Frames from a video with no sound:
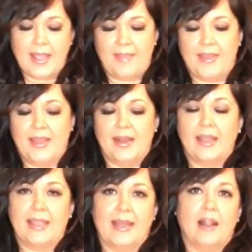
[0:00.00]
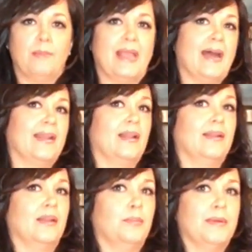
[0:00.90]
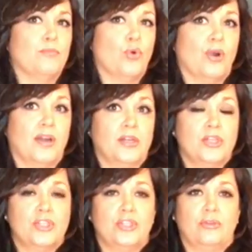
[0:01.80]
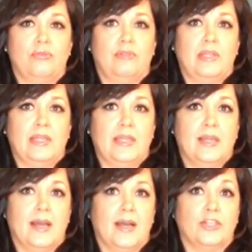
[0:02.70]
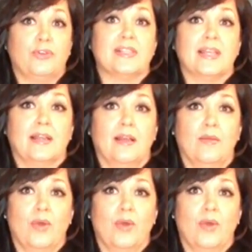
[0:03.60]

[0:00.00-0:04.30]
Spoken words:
And then again, I'll be adding a little bit more to the dressing